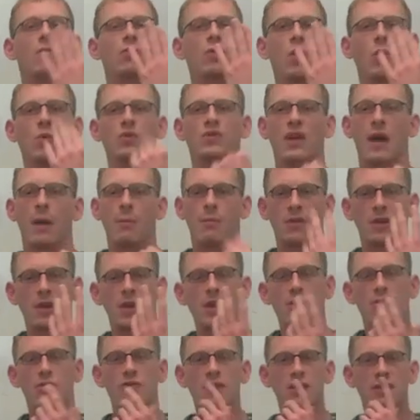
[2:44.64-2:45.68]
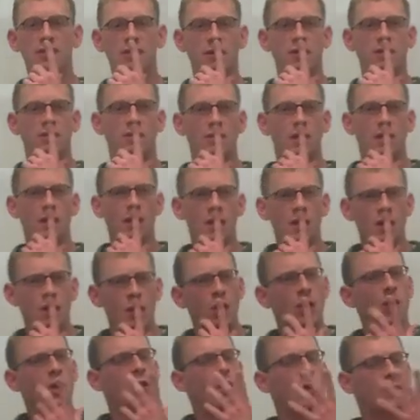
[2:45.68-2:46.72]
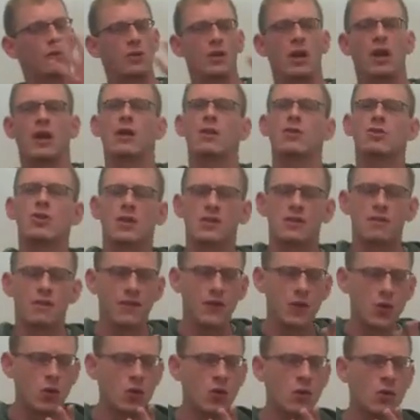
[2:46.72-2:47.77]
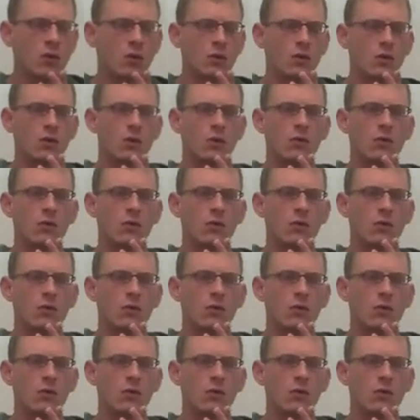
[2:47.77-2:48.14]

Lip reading: goes up, increases. So there are just a few